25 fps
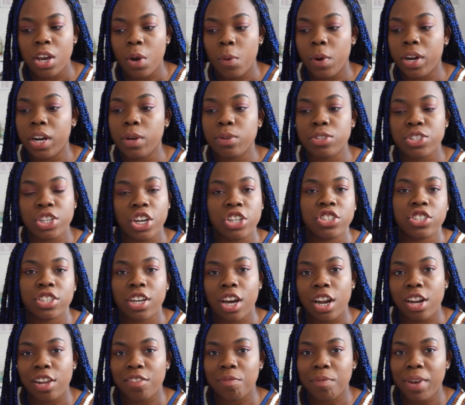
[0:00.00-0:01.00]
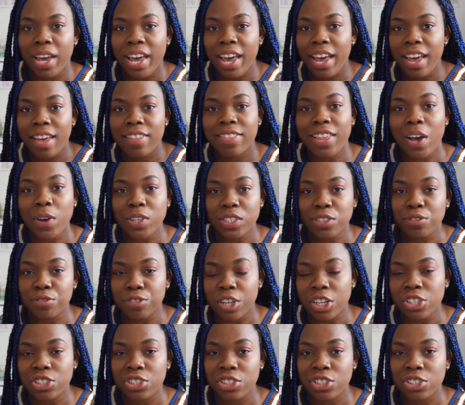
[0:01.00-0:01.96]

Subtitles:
When I would change the colour of my hair, that was a fresh